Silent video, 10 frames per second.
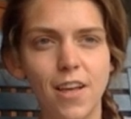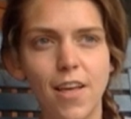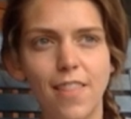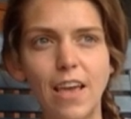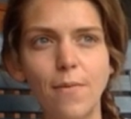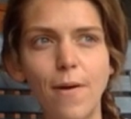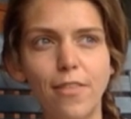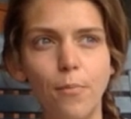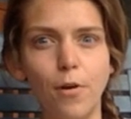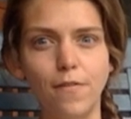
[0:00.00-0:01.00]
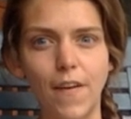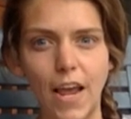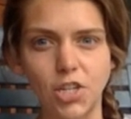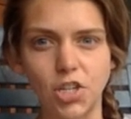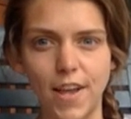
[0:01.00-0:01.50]
think about their
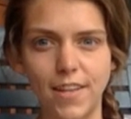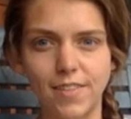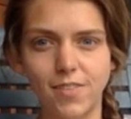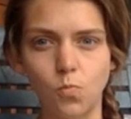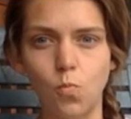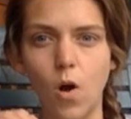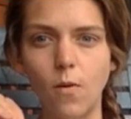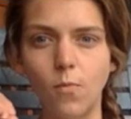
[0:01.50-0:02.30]
motivations. Why